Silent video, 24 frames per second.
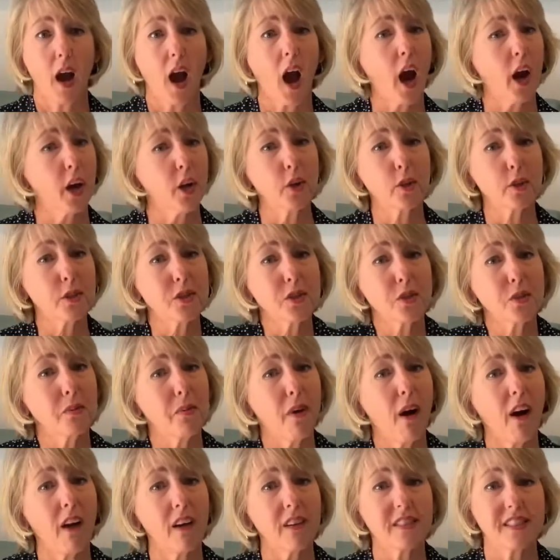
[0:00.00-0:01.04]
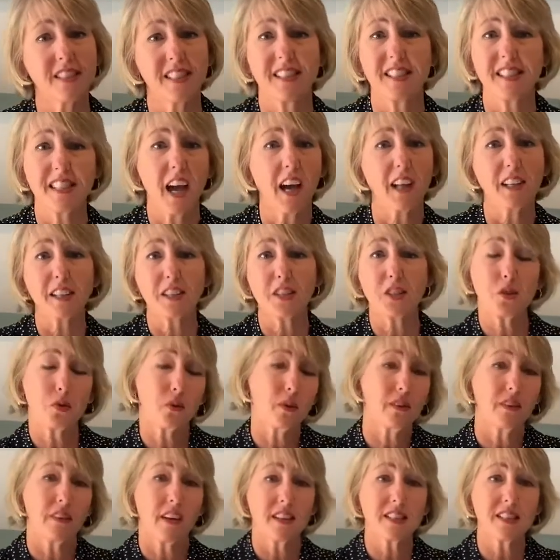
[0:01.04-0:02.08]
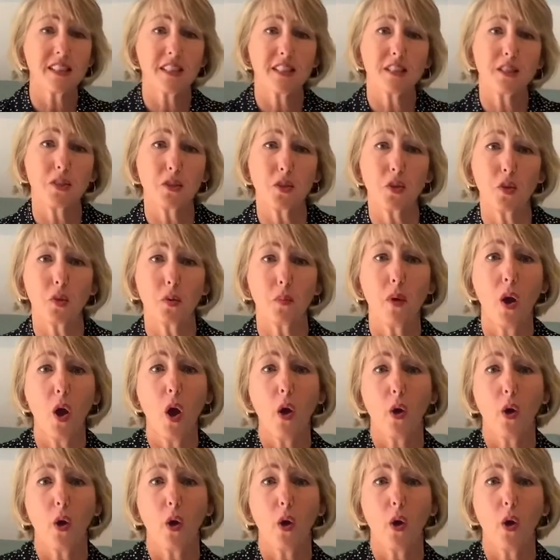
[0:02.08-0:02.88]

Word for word: Our crystal ball didn't tell us to invest in Zoom